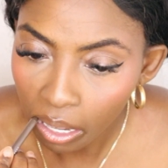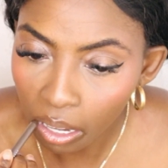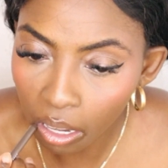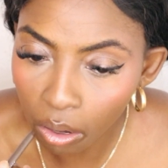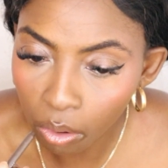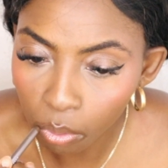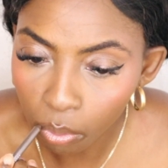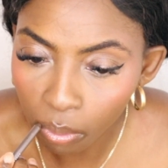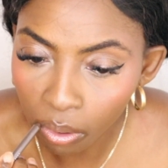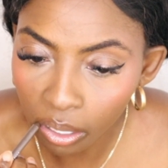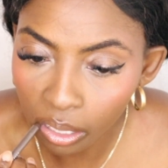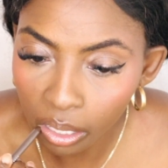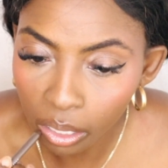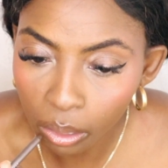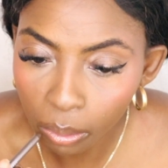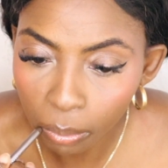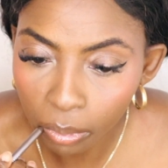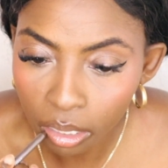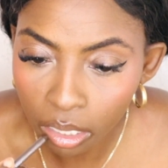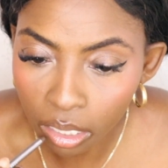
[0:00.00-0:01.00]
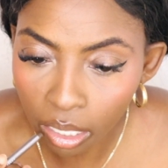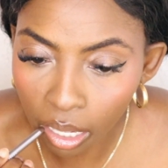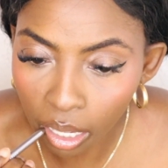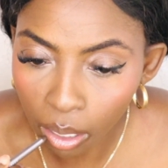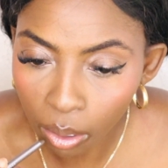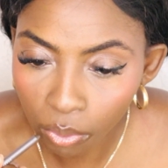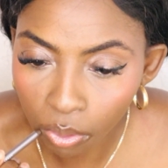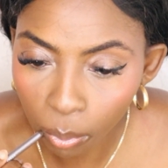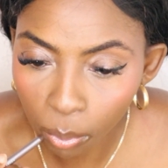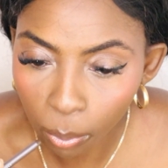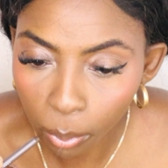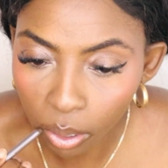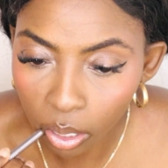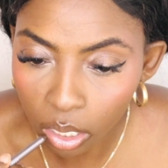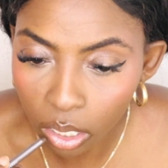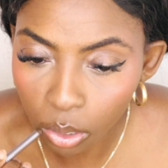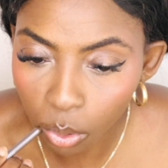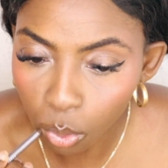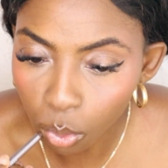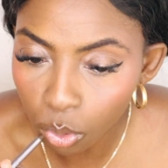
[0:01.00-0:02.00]
of one little mistake from a
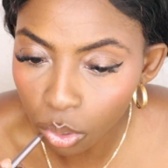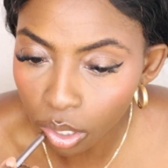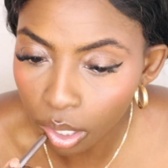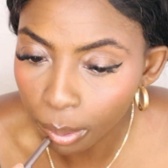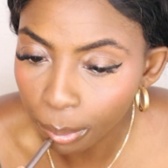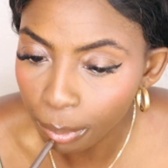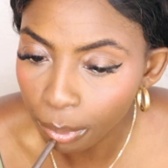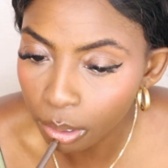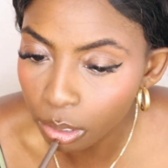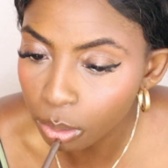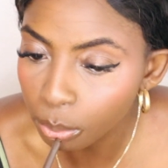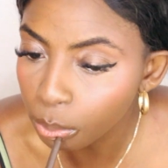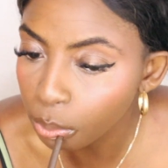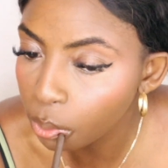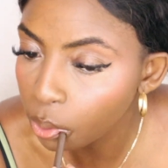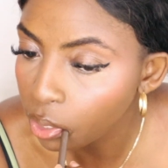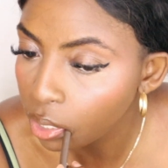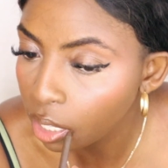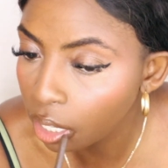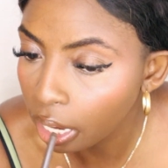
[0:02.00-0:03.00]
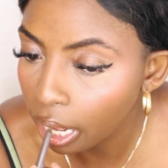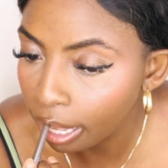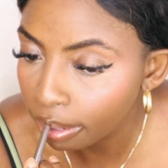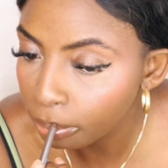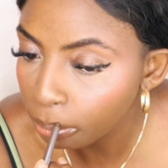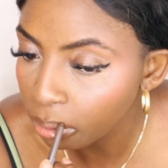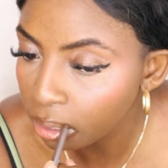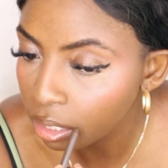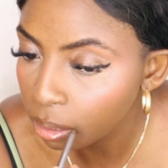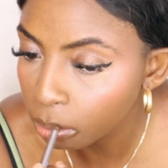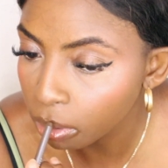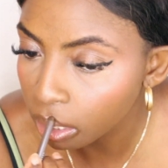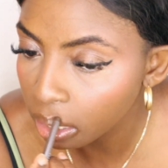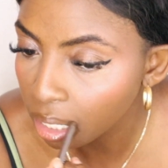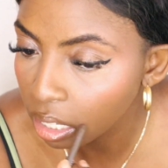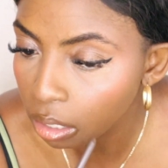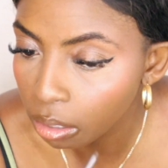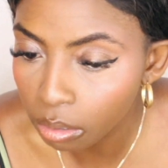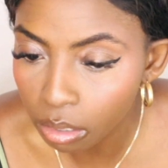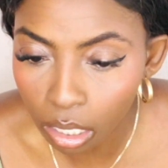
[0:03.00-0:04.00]
person who's miserable and unhappy with
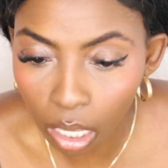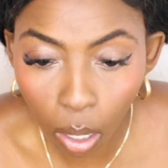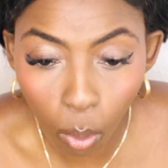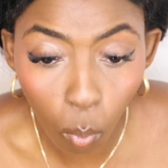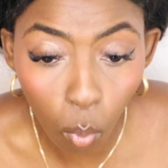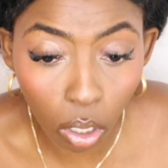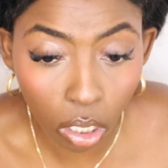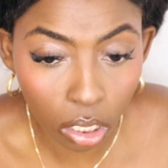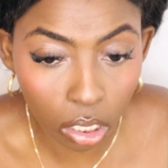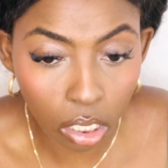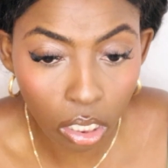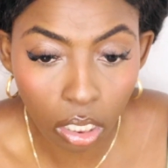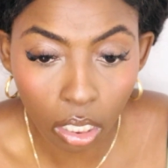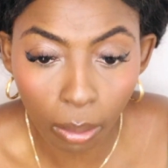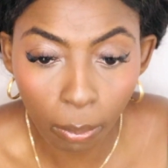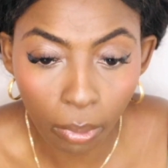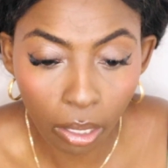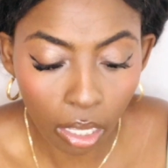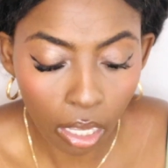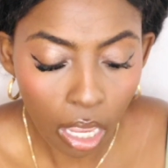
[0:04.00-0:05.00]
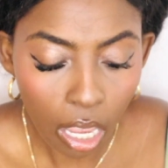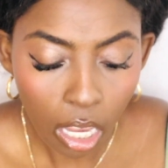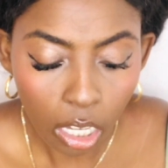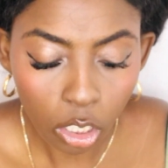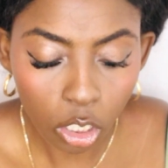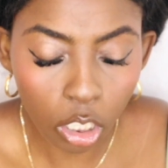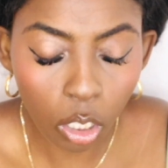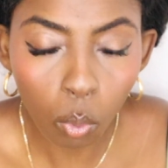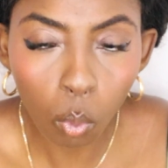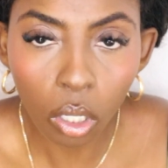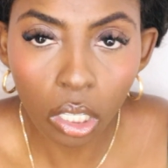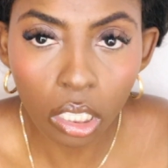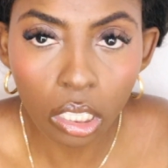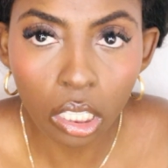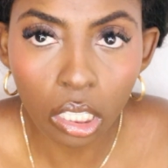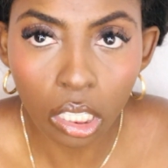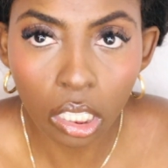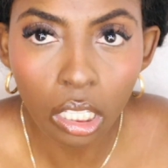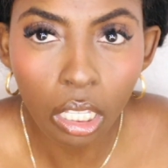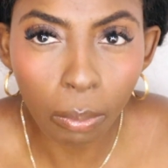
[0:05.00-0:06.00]
themselves and want to see me she wanted
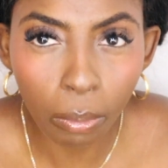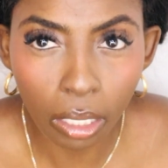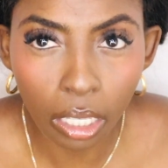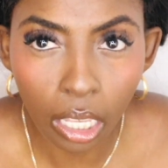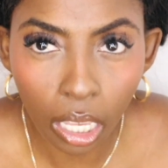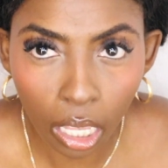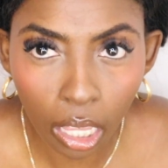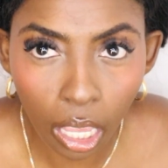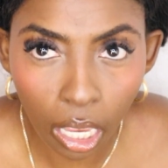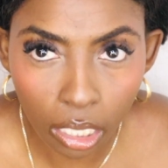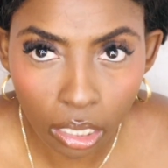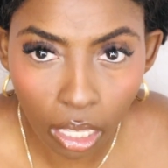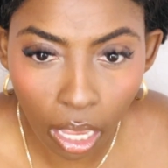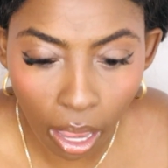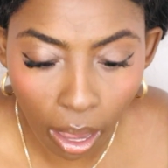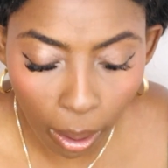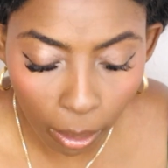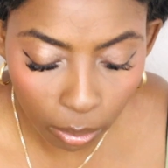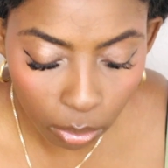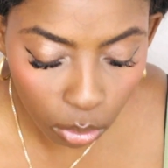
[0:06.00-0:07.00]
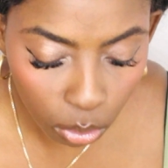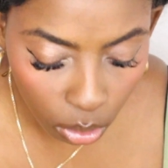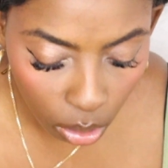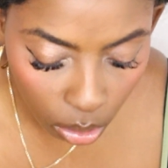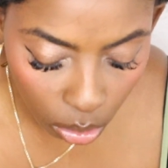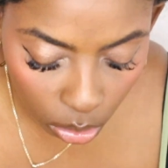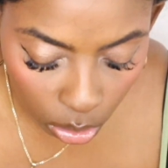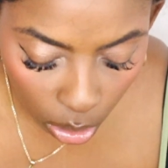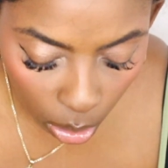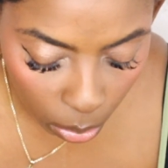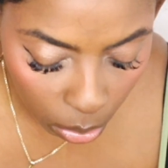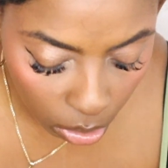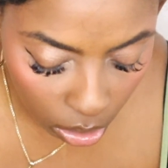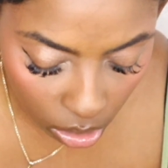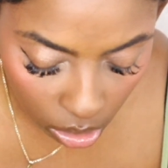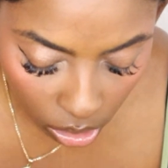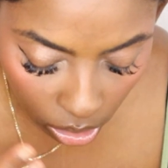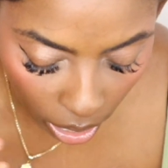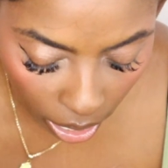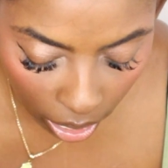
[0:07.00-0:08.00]
to see me get like that you know so it's
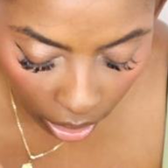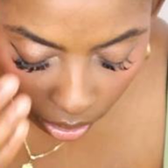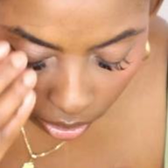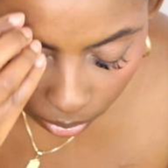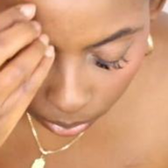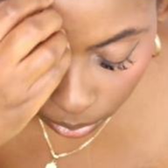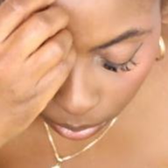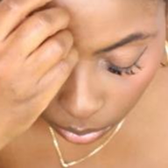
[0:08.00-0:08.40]
just like